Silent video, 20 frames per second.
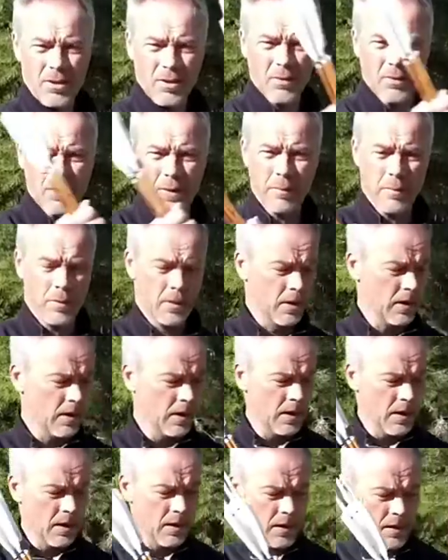each of them.
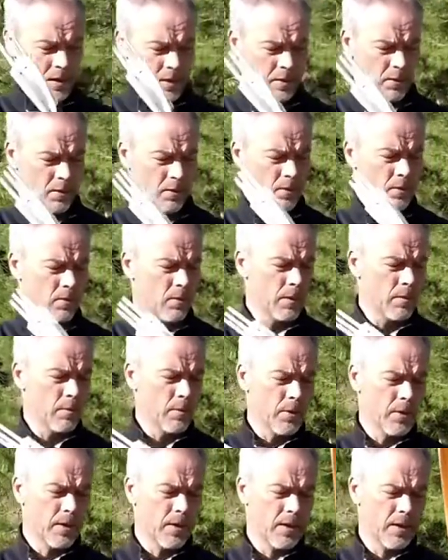So
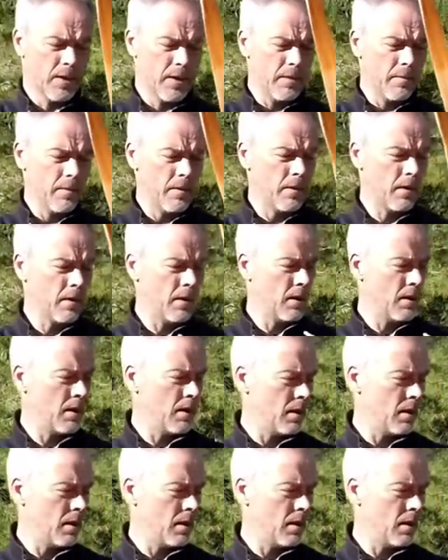one more time,